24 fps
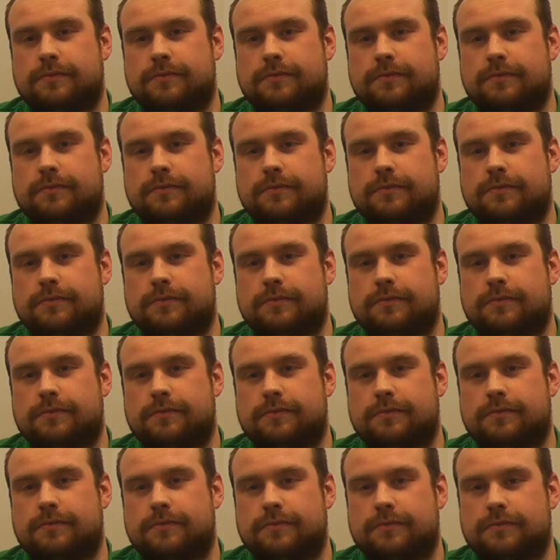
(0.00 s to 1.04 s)

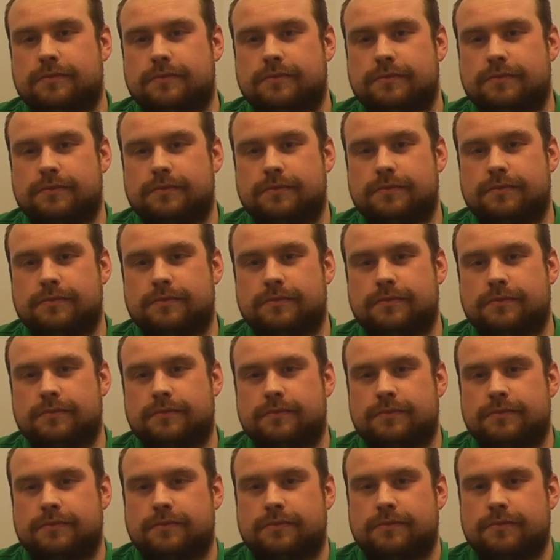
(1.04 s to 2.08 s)

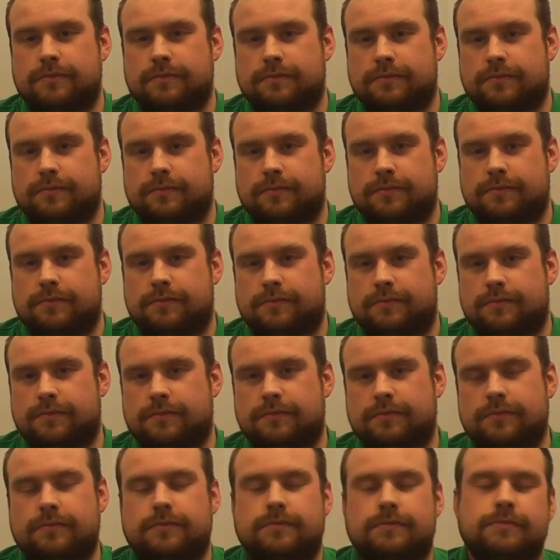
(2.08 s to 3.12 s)

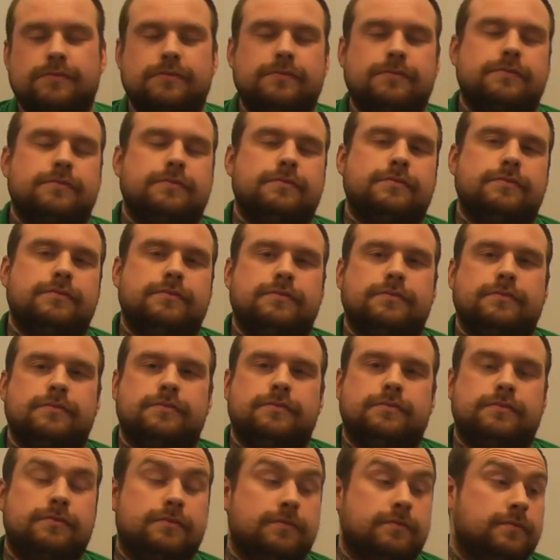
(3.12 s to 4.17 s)

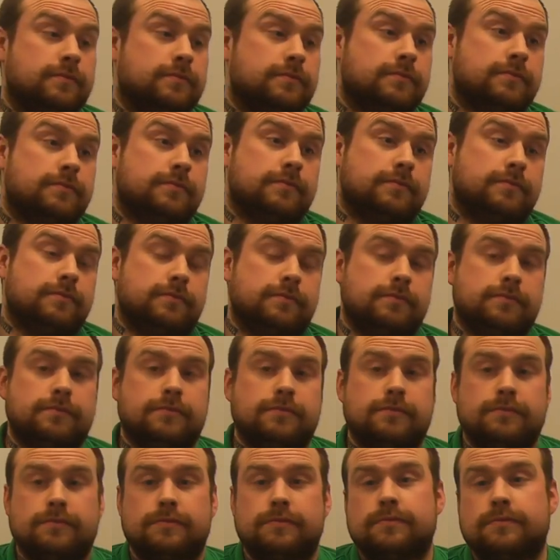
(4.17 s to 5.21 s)

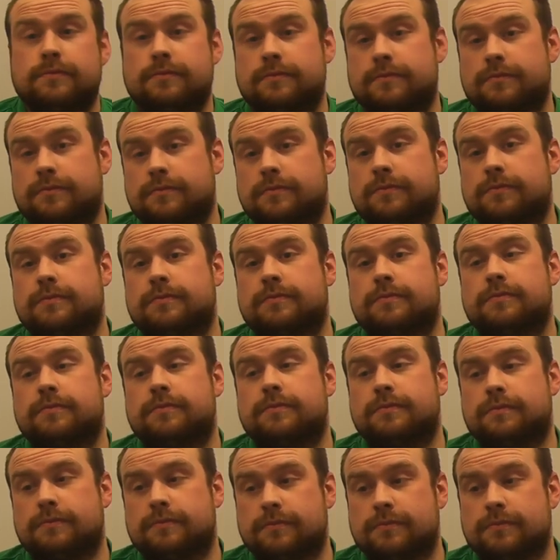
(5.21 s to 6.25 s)
The person shown says nothing.